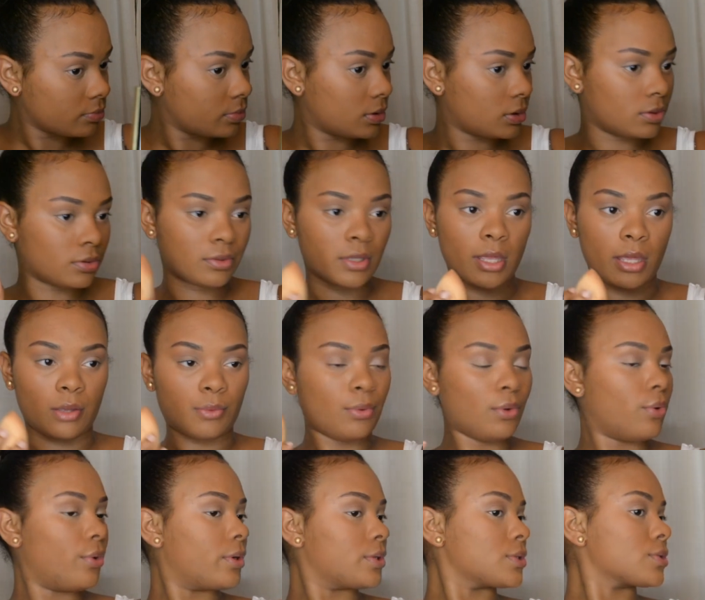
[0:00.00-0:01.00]
But hey, we're
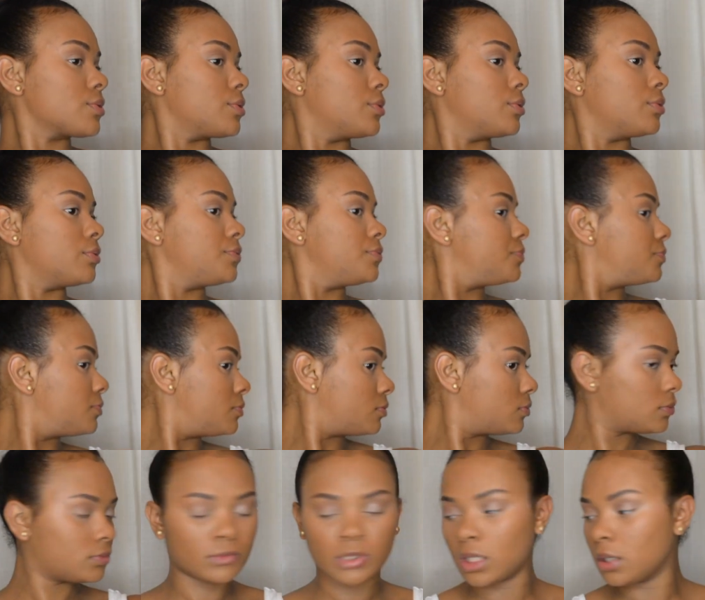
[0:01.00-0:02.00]
going to school.
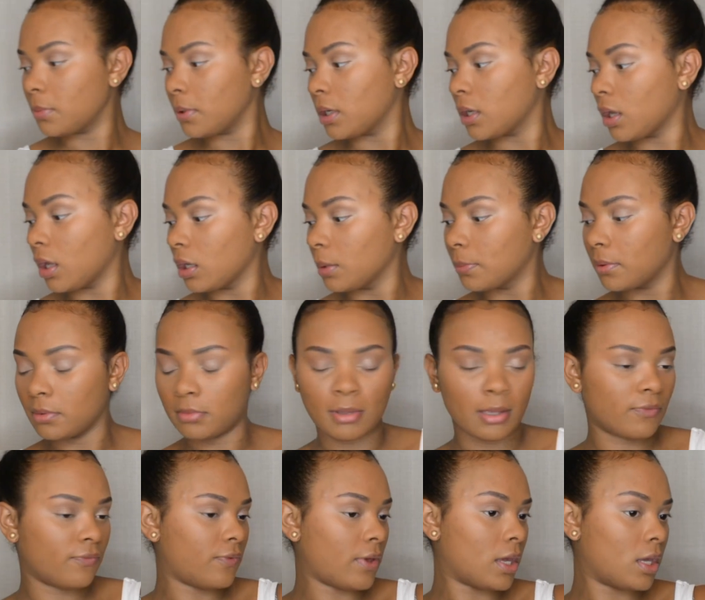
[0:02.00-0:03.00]
Anybody all up in
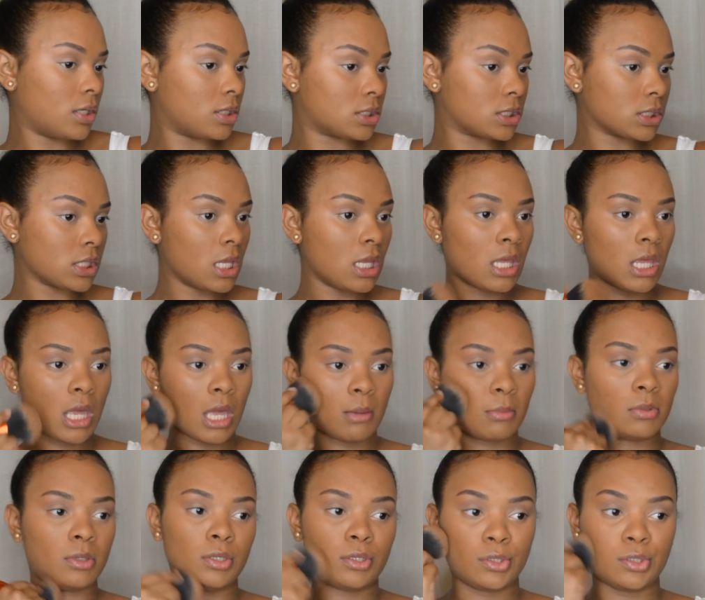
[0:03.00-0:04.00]
my face.
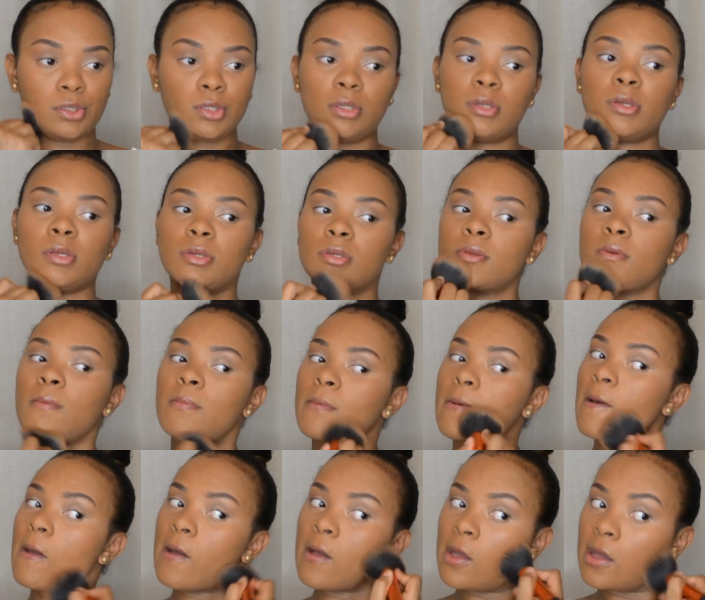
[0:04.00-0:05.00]
I mean, it is,
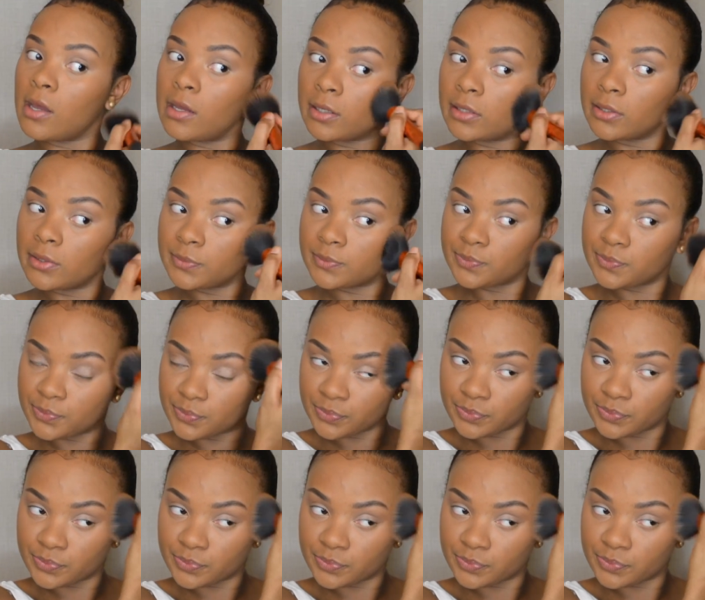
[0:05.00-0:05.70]
but honey,